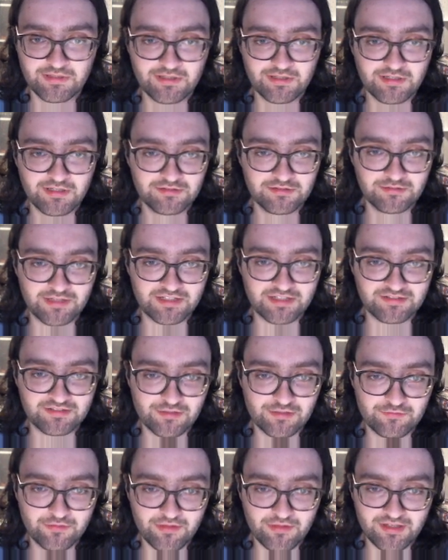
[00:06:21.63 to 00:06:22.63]
So let's
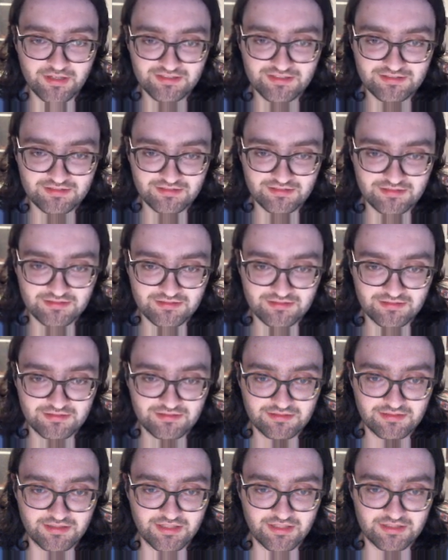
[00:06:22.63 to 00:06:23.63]
go for this.
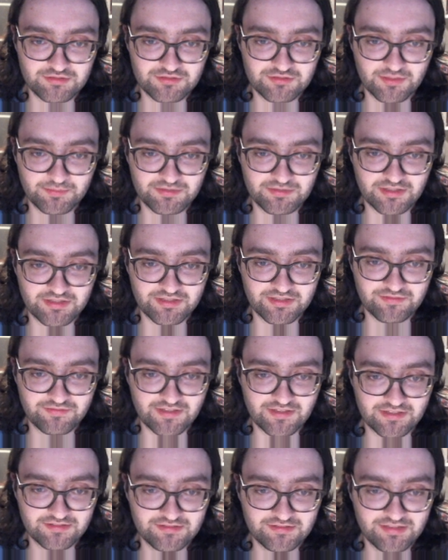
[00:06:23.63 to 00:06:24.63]
It drops our
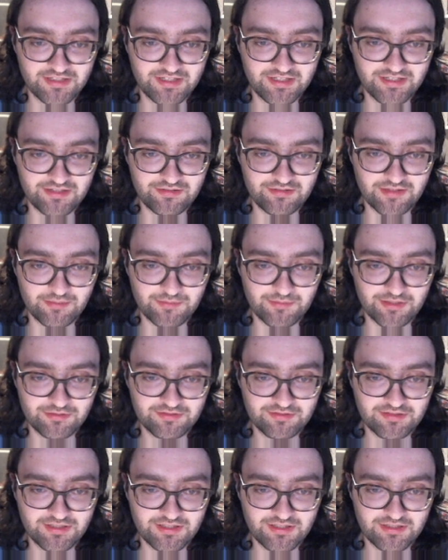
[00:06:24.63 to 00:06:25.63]
defense here, I'm
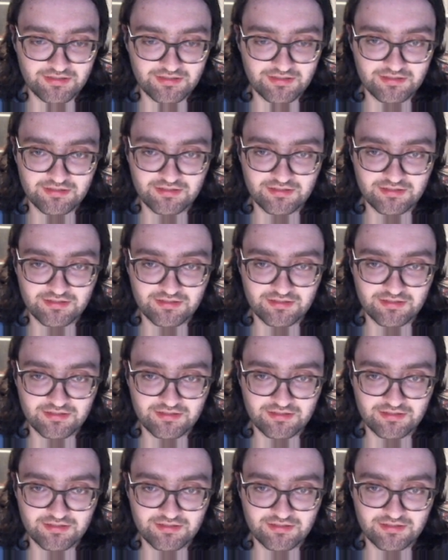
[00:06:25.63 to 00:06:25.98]
noticing,